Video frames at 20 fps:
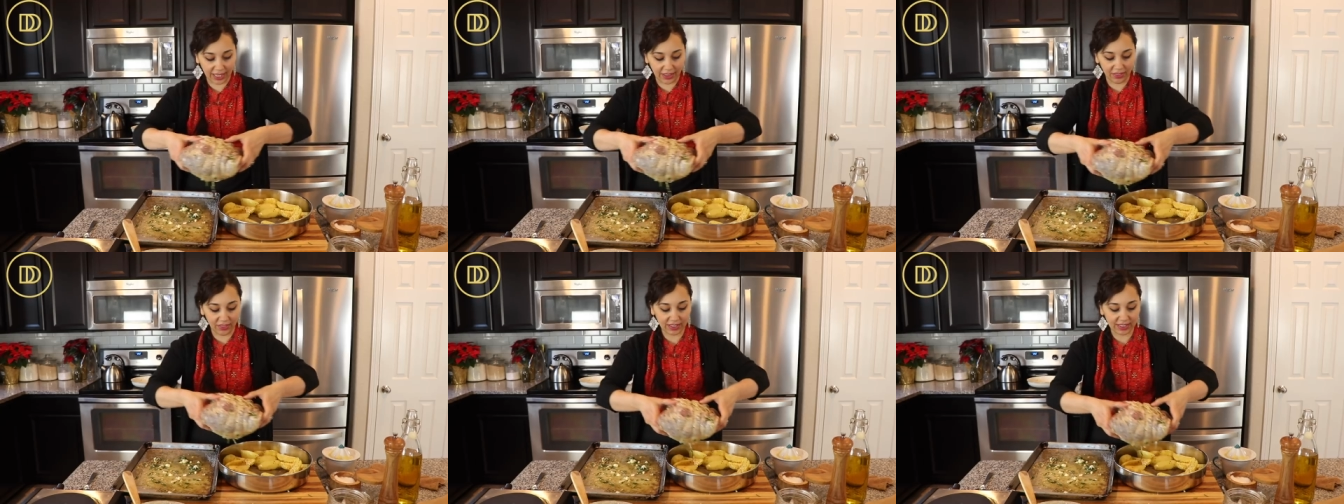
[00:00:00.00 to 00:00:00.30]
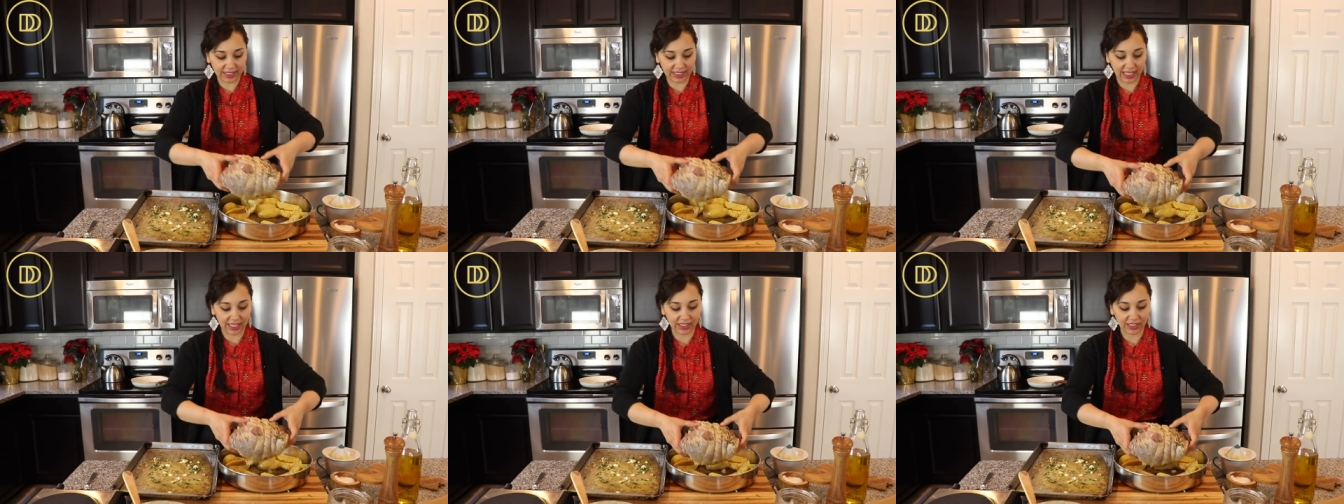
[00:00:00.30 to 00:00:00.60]
in the
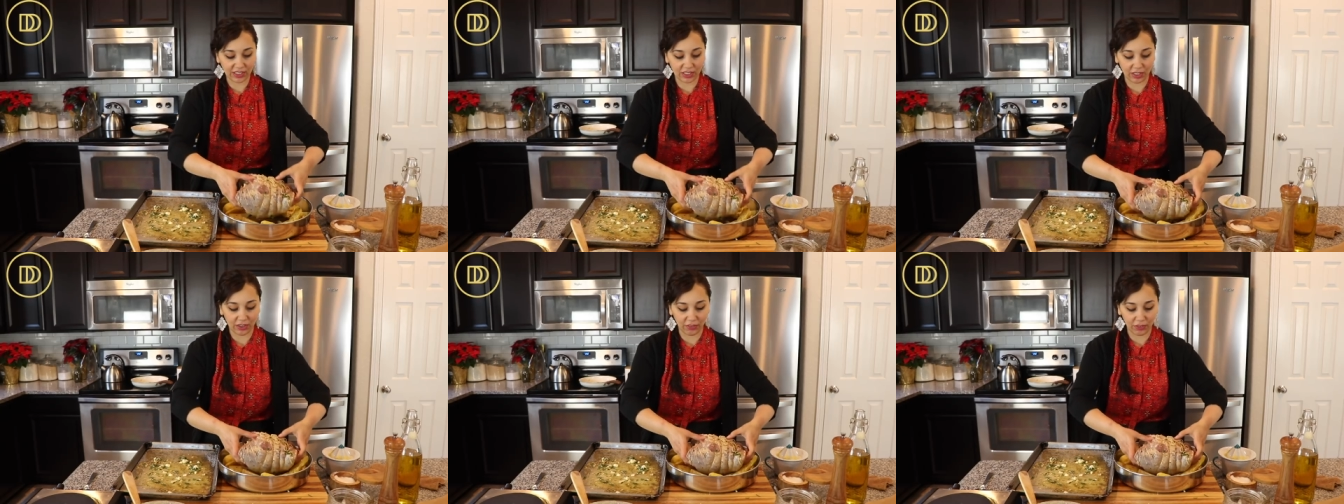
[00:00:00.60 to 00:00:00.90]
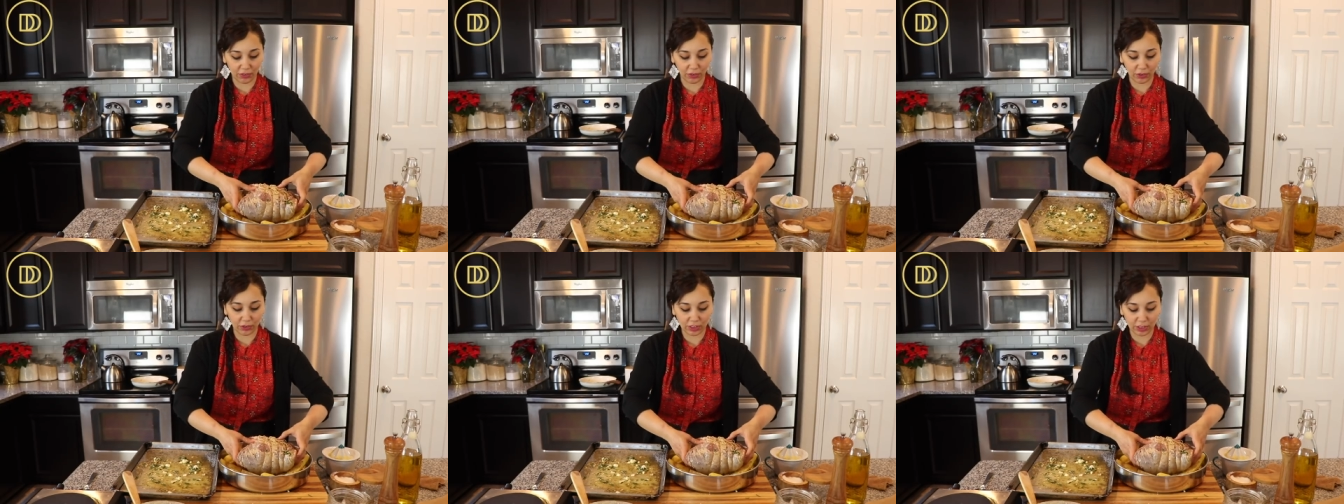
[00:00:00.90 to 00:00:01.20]
center of
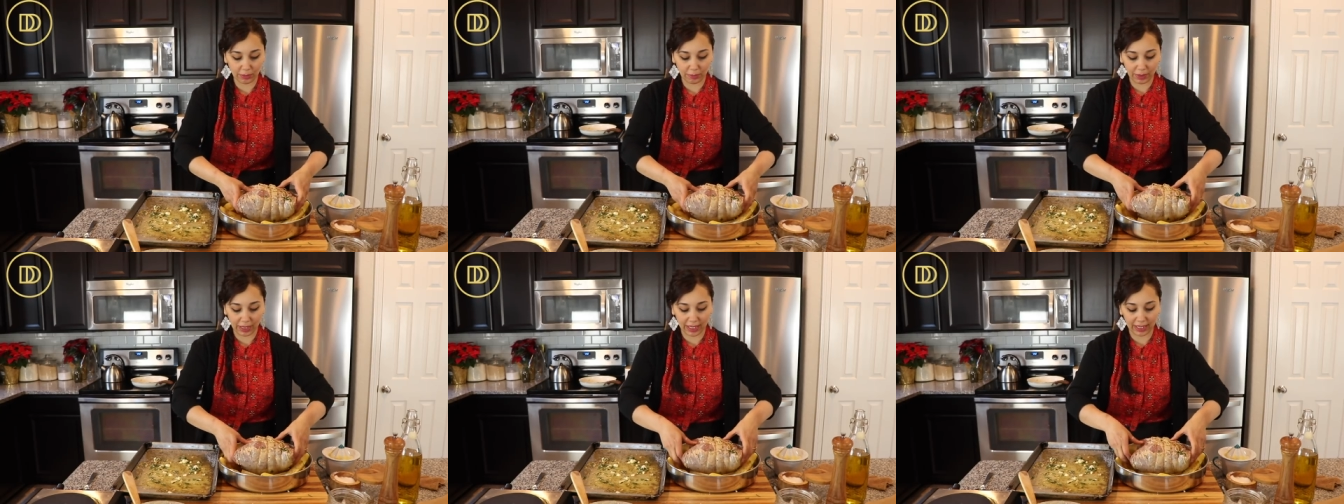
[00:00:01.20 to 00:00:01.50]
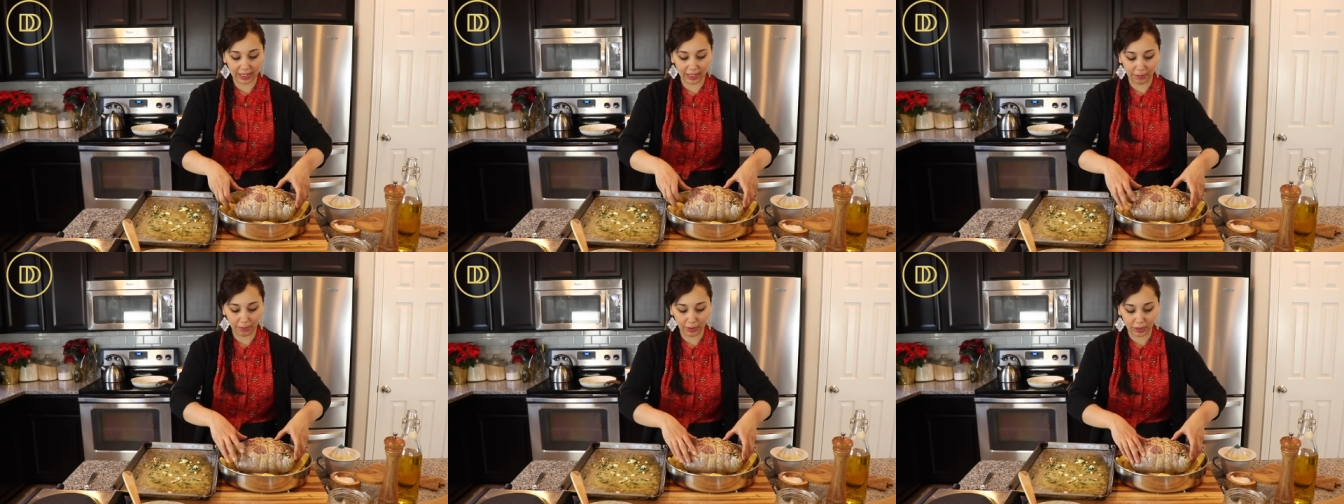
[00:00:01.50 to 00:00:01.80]
the roasting
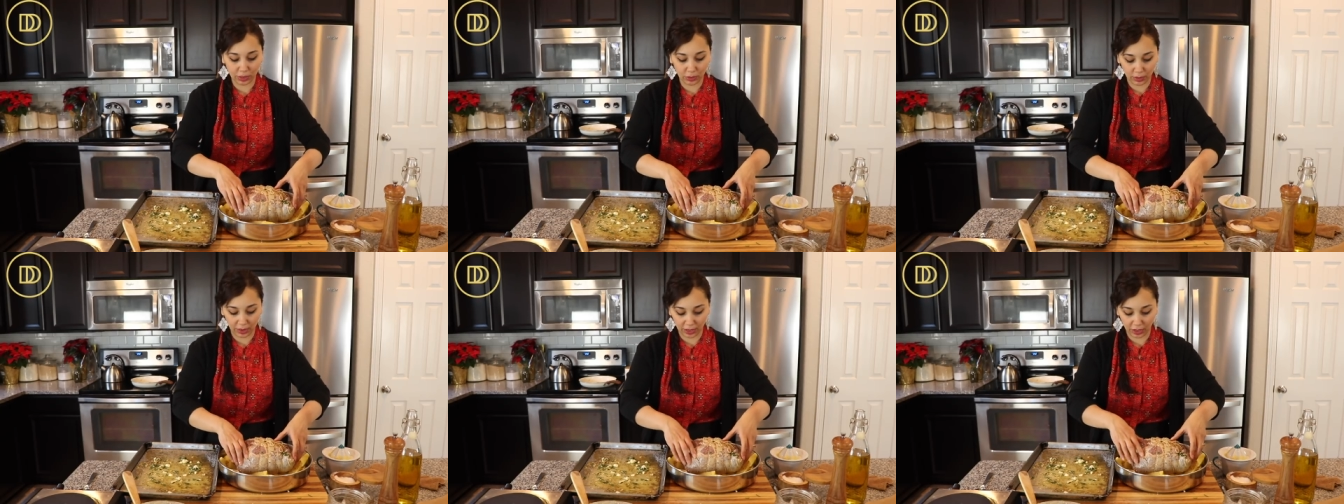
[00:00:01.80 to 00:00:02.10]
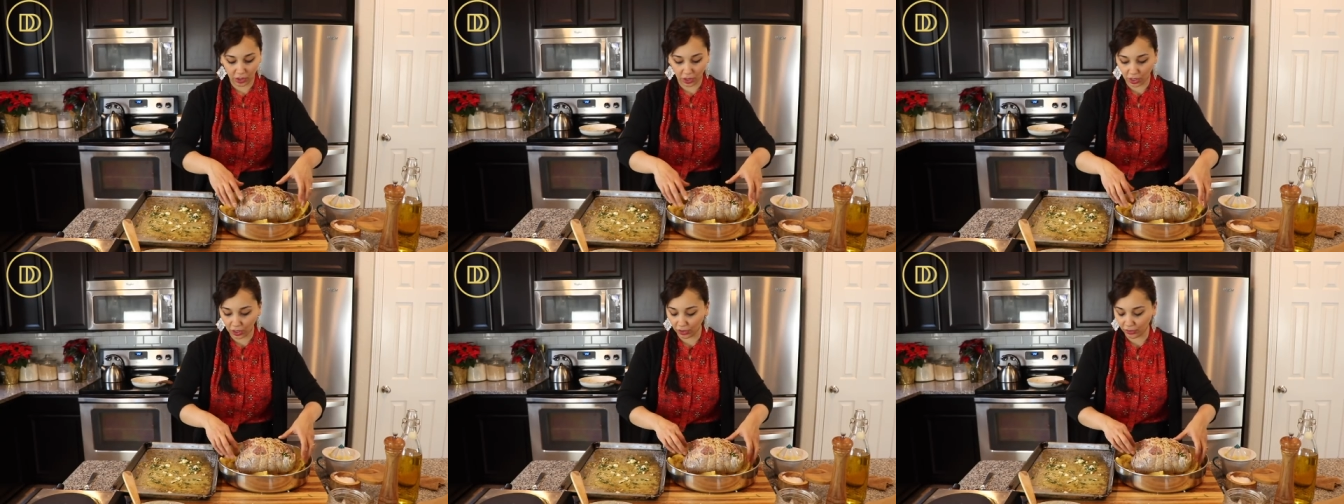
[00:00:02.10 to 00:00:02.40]
pan in
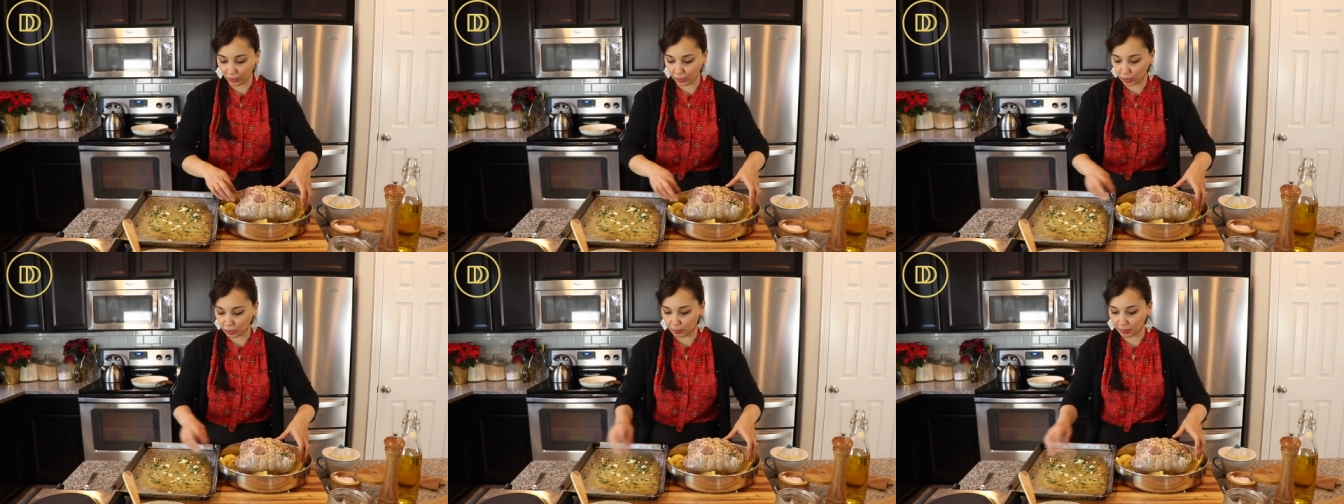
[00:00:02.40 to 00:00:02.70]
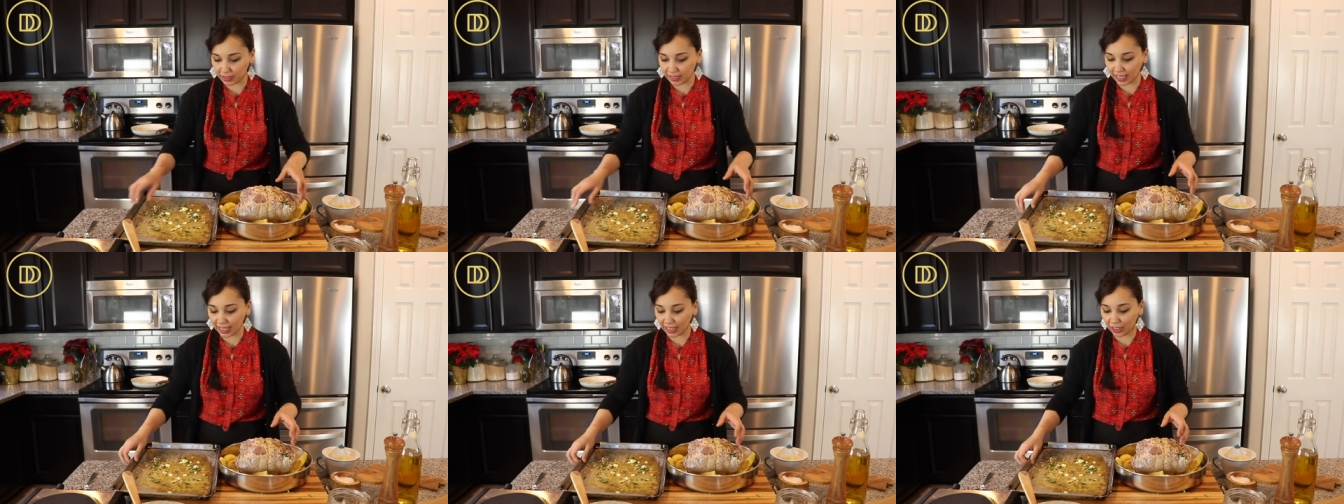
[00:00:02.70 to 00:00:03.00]
between all of those
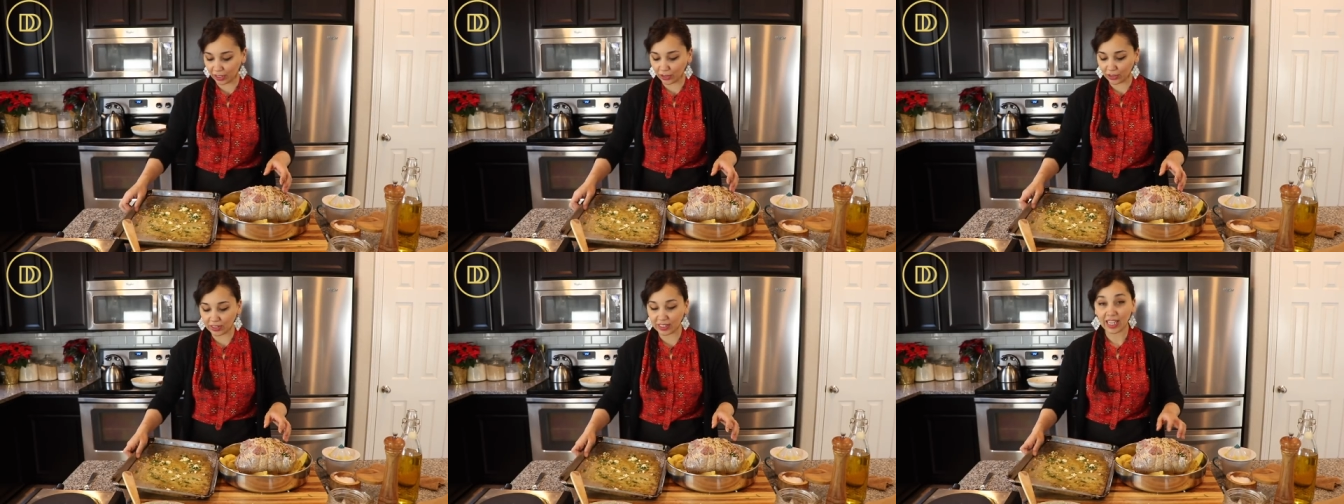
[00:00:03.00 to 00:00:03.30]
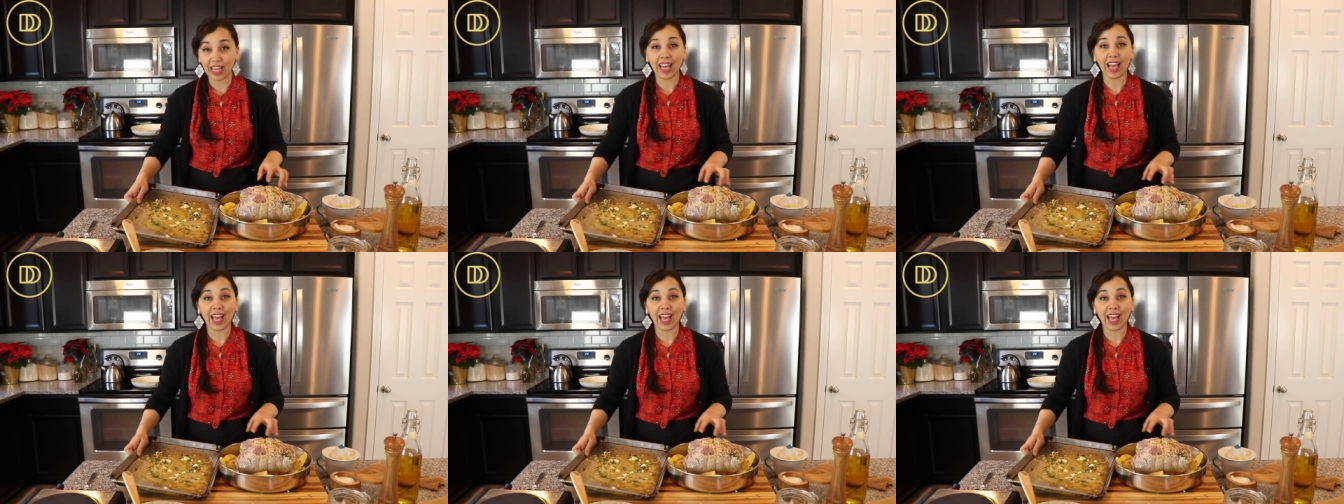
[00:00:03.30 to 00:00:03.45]
potatoes.